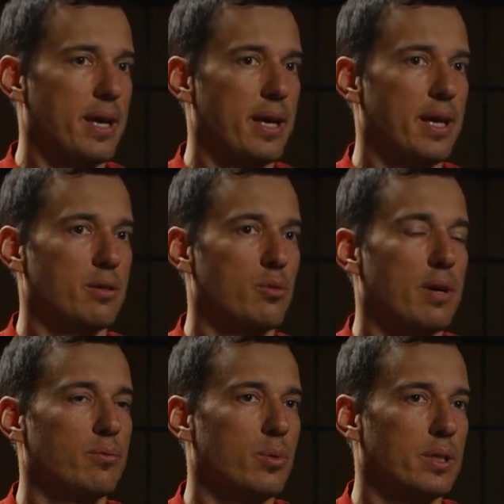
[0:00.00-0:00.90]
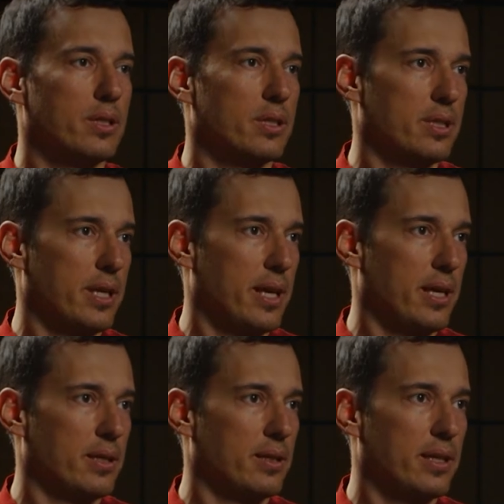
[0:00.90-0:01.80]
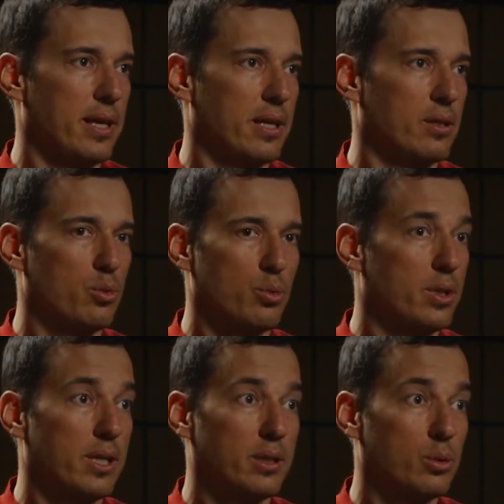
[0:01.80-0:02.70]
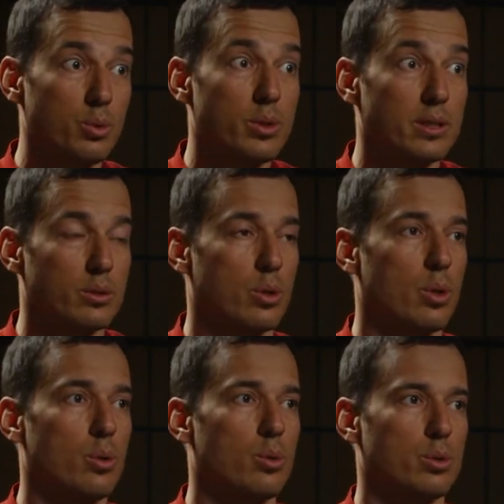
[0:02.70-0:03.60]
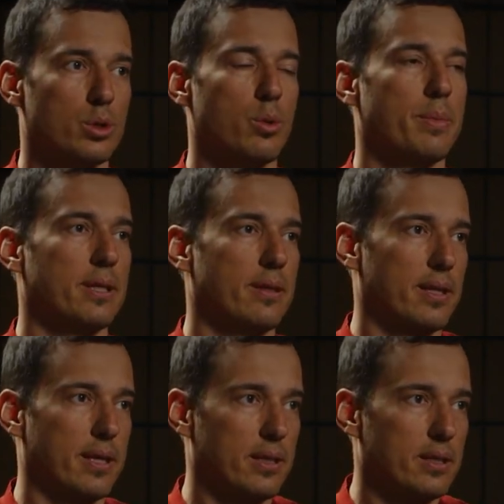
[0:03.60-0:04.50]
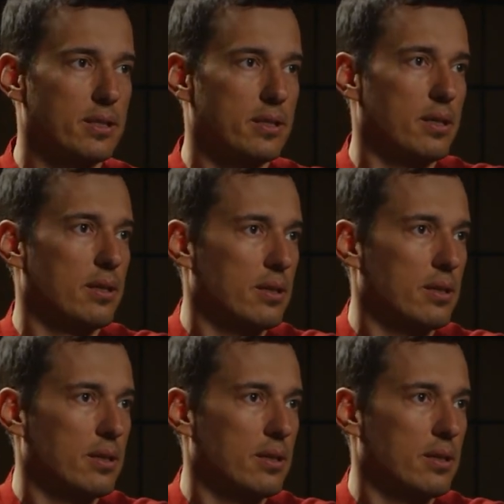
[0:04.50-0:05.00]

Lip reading: and you have to understand that you really do control so many things